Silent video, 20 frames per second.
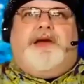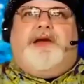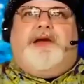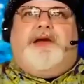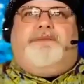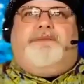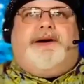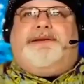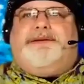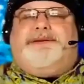
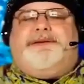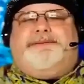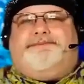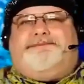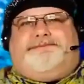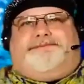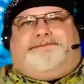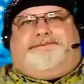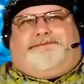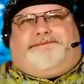but
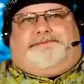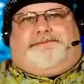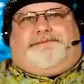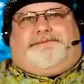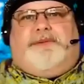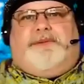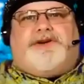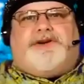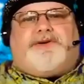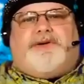
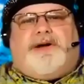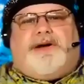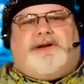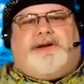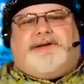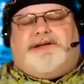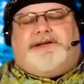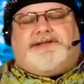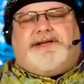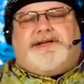image
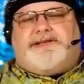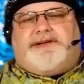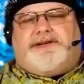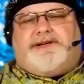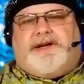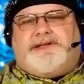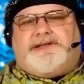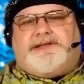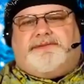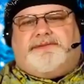quality is it's
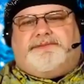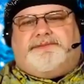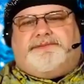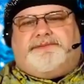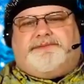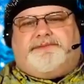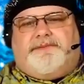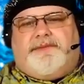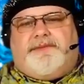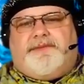awesome
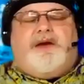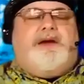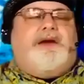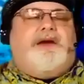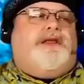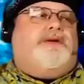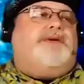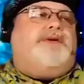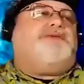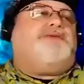
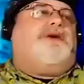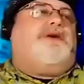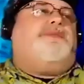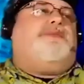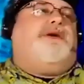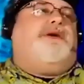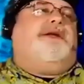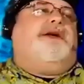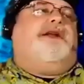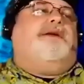the reason why I
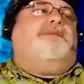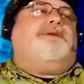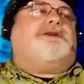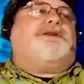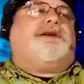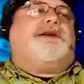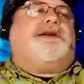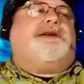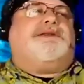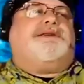bring that up
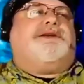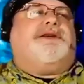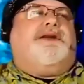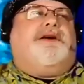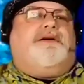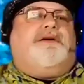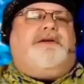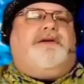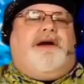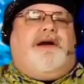is because you
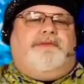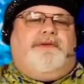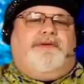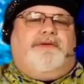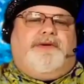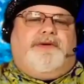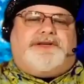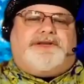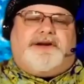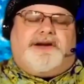know I'm a
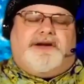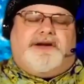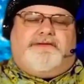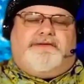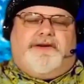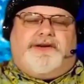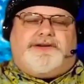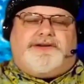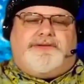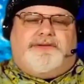recent
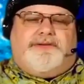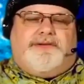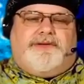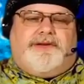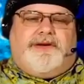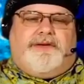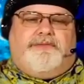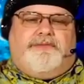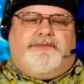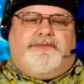convert to
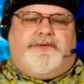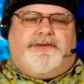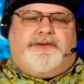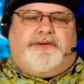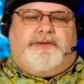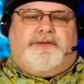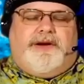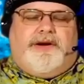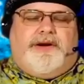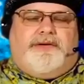the to
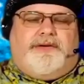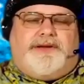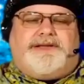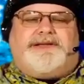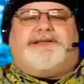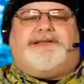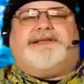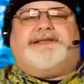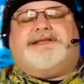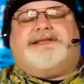the
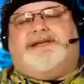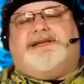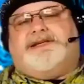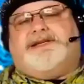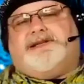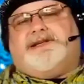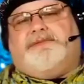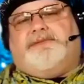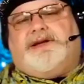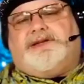mirrorless
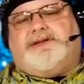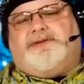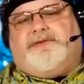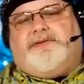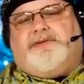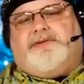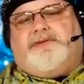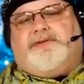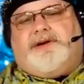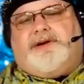system as
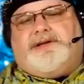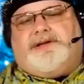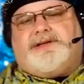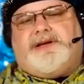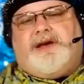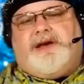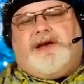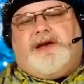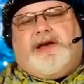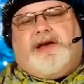it
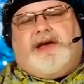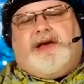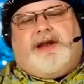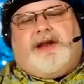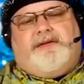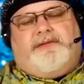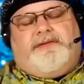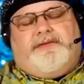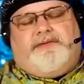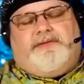was, and
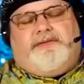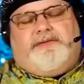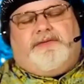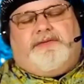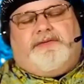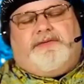I'm a recent